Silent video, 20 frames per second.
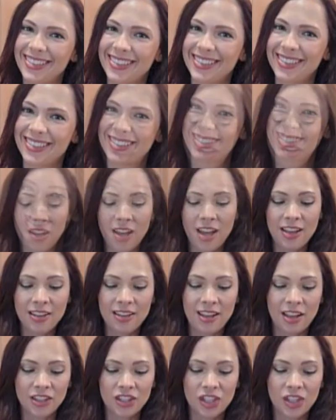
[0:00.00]
And I'll cut,
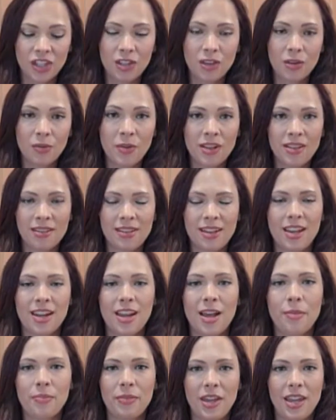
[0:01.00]
I'll show you the ones cut
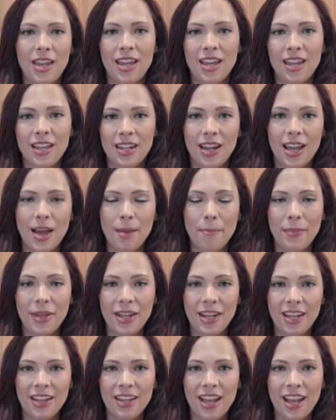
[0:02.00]
up in a
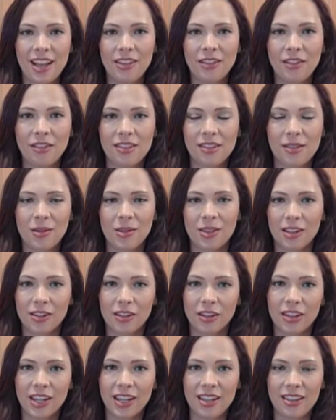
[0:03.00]
minute and you'll see what they
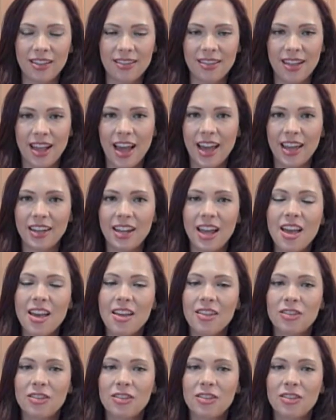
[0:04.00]
look like inside.